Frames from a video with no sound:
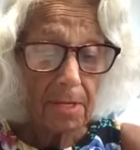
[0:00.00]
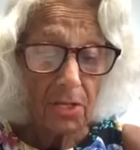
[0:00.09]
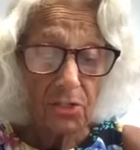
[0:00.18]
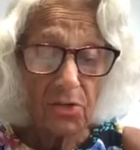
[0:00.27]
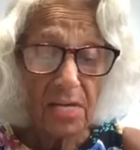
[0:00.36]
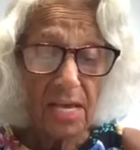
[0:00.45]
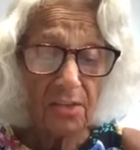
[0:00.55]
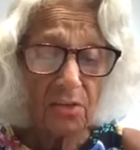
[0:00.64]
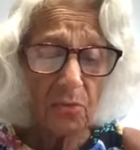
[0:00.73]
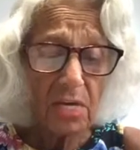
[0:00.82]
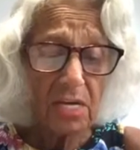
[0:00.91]
Together
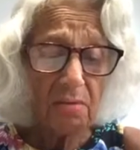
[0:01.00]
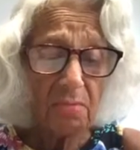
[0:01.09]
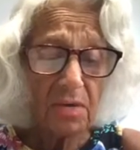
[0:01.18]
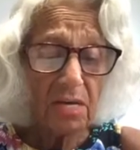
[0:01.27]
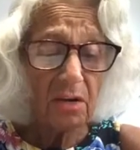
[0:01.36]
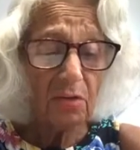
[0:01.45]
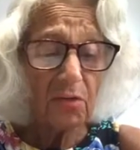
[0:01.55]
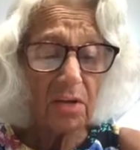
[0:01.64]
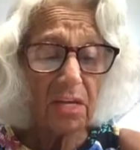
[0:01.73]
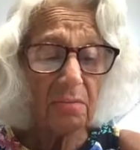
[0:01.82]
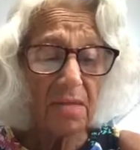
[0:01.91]
we can be here for
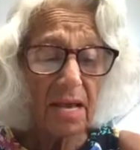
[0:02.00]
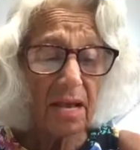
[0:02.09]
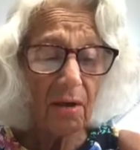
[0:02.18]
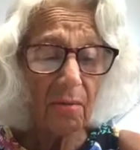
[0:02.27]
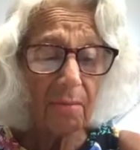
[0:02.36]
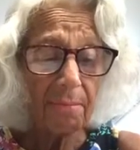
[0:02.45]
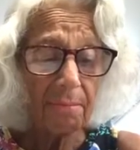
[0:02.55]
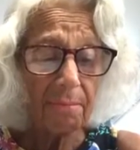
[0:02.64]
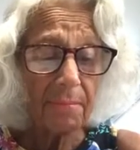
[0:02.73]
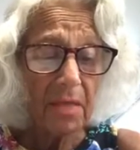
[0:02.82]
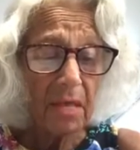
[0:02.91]
him now
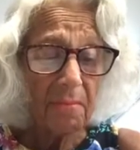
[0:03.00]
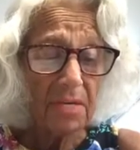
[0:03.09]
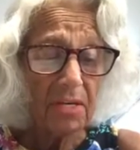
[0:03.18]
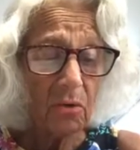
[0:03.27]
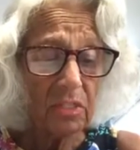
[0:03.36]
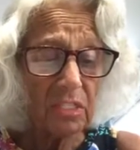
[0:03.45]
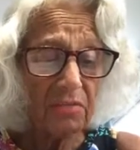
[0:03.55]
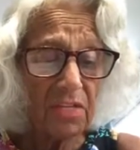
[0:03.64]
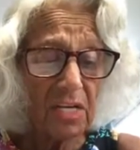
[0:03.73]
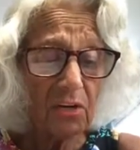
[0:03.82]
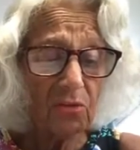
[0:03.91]
because of
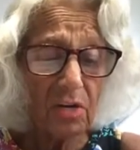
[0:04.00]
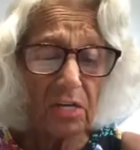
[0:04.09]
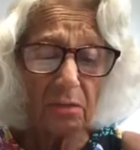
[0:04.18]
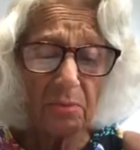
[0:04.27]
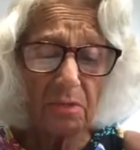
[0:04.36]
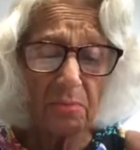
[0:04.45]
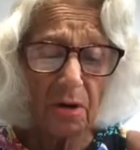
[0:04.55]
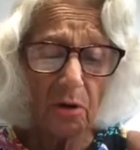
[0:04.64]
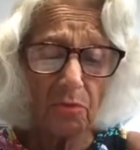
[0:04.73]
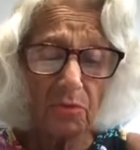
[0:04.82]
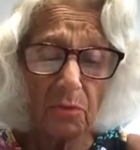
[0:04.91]
the incredibly
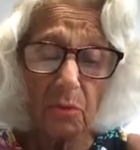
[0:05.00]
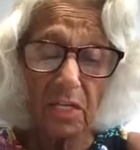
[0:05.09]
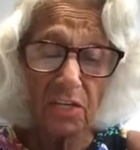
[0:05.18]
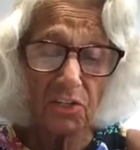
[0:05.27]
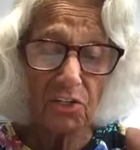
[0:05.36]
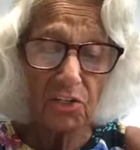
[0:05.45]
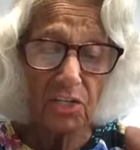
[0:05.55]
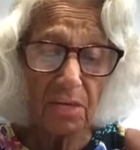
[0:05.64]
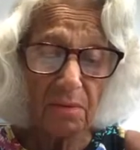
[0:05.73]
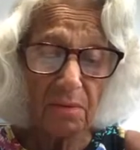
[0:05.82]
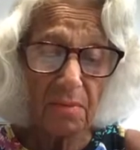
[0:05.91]
powerful
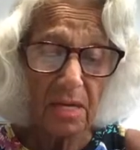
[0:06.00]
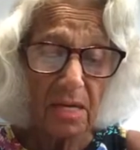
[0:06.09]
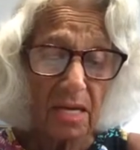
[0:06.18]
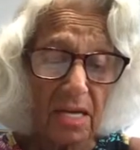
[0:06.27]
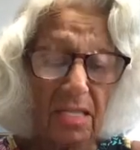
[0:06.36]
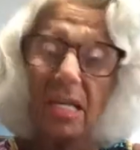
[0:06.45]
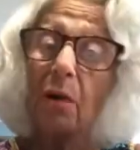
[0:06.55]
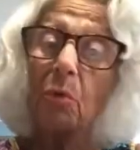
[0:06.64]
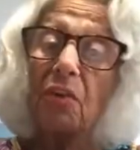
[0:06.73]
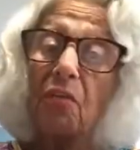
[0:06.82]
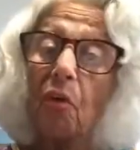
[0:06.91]
relationship that
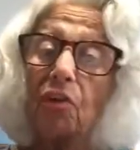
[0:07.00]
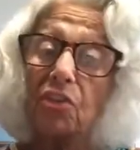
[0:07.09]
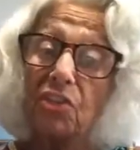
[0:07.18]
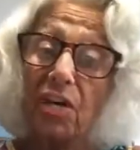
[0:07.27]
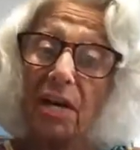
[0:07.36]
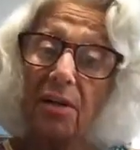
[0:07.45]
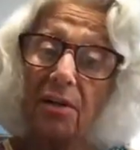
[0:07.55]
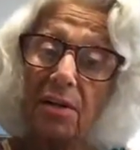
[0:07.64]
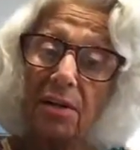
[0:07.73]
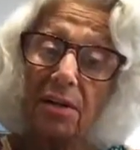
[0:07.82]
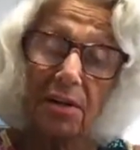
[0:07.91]
we've all shared